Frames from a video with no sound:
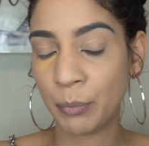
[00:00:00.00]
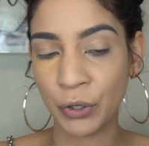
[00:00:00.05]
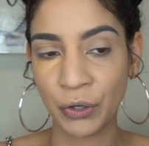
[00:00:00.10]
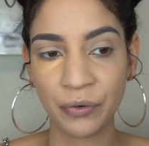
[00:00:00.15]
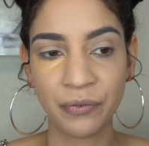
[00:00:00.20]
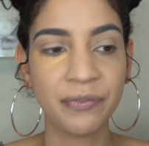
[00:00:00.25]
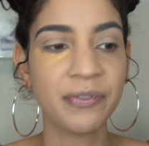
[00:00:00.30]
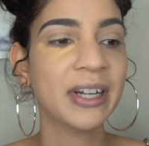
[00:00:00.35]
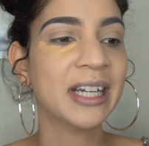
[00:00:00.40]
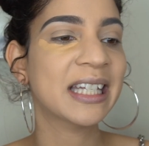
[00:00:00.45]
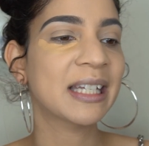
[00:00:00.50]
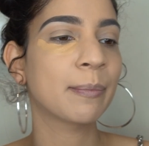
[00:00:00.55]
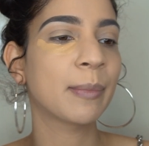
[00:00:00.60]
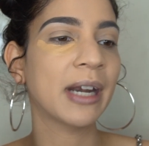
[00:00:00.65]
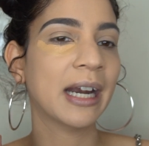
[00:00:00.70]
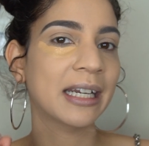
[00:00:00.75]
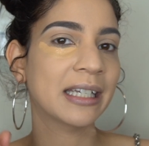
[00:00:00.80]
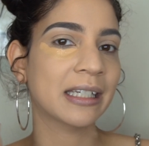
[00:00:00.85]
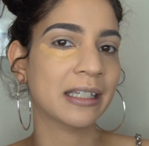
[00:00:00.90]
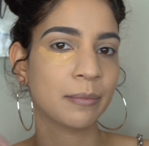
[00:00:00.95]
perfect,
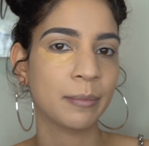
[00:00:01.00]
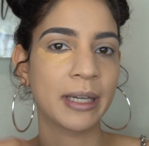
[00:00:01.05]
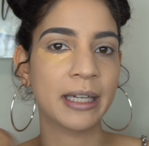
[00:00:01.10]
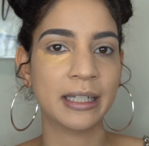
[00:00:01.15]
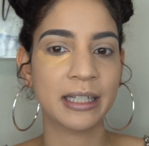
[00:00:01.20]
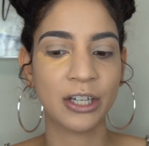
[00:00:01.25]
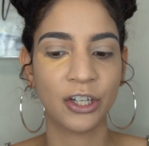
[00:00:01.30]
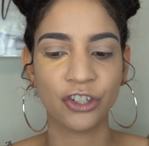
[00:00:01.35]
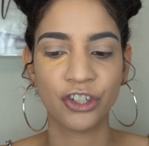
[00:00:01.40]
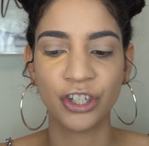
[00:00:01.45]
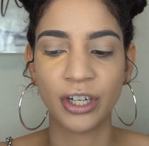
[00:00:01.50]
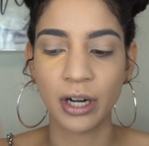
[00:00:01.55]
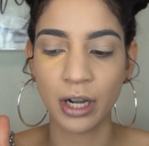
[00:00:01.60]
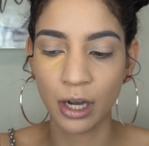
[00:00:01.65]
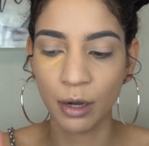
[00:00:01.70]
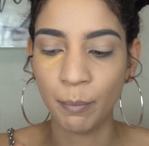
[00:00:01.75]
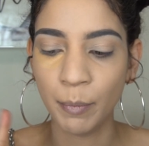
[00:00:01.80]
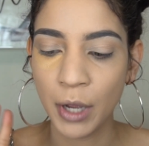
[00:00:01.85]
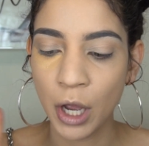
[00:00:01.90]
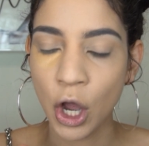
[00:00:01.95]
but I just may touch it
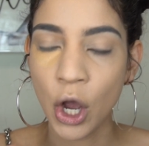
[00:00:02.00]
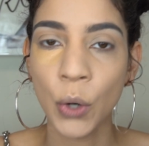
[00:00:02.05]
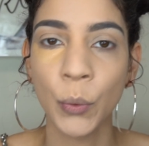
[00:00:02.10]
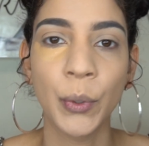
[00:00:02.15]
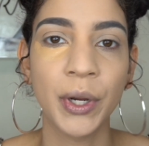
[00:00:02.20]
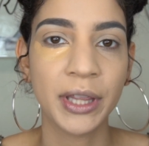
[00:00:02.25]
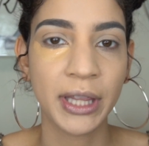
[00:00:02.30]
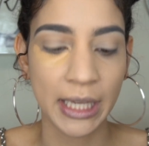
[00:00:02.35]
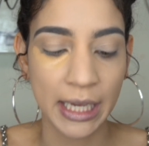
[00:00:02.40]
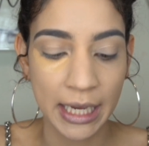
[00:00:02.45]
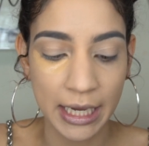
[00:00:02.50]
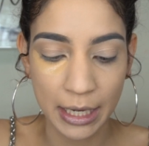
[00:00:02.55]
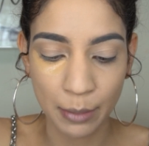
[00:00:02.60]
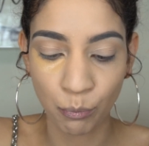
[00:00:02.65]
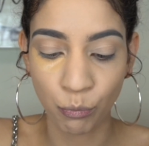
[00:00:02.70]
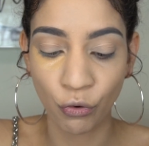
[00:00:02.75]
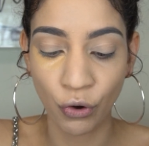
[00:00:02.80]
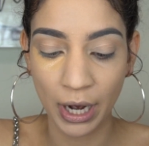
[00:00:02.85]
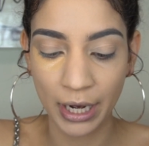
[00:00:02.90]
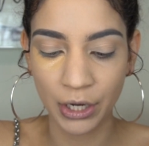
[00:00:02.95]
up with a
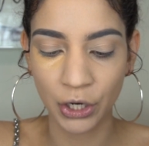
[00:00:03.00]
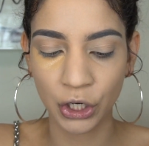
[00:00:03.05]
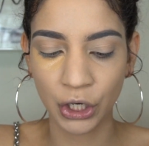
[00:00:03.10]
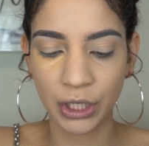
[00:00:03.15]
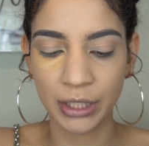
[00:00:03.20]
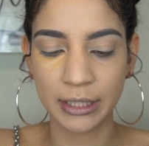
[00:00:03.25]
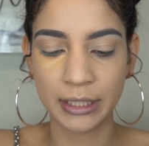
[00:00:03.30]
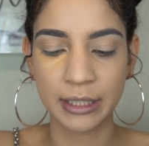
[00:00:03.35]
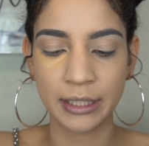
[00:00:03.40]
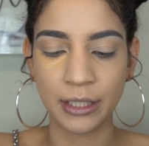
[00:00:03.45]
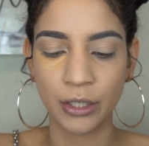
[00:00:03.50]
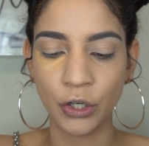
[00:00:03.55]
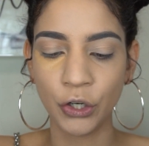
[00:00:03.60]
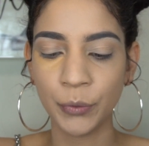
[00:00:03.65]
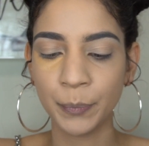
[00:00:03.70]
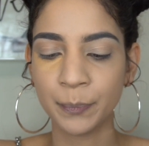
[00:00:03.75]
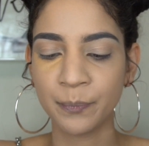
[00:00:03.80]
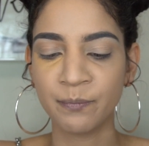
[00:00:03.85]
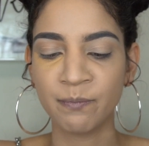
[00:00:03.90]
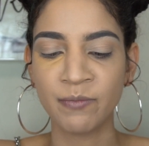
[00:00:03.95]
brighter
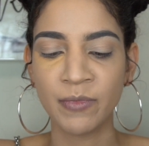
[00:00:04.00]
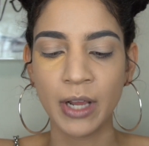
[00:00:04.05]
concealer.